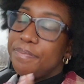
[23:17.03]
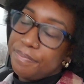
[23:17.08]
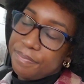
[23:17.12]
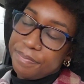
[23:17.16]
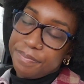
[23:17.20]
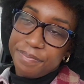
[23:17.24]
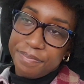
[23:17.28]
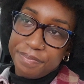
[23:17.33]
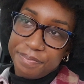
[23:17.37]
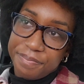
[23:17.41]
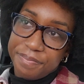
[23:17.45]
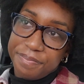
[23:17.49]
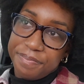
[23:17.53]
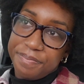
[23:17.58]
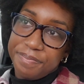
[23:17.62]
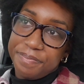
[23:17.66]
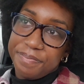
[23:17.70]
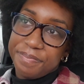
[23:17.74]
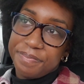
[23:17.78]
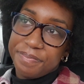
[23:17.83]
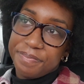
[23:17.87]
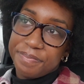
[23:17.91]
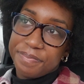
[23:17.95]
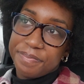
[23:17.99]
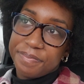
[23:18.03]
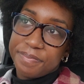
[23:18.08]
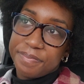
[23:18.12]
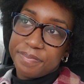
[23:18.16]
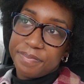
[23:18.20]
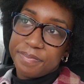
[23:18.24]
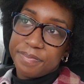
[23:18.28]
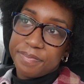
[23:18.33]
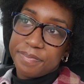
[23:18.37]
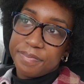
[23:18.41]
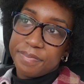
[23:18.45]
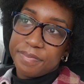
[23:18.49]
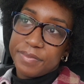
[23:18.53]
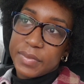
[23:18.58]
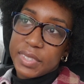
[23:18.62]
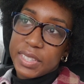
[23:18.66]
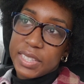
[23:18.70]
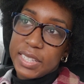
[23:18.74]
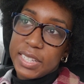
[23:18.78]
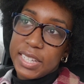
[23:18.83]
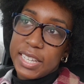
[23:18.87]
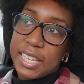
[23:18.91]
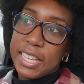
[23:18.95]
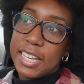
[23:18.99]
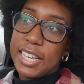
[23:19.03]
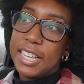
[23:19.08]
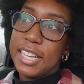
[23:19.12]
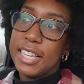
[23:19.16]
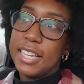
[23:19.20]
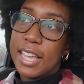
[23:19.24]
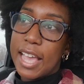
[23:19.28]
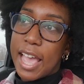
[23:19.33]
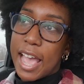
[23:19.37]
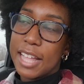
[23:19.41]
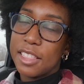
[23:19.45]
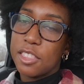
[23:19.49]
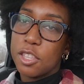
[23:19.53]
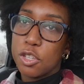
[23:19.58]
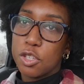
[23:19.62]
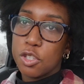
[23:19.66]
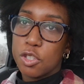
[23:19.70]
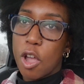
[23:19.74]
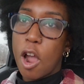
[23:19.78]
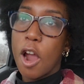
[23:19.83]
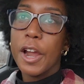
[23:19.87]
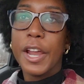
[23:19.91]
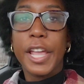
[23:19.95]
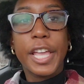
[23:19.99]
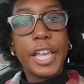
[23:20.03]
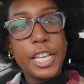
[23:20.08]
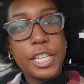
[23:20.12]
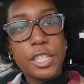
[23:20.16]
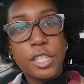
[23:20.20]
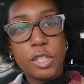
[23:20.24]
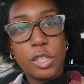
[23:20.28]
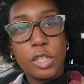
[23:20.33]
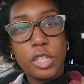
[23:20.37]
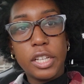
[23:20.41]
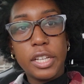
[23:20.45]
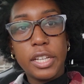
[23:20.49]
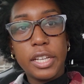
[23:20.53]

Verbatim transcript: hmm, he, at the start, he's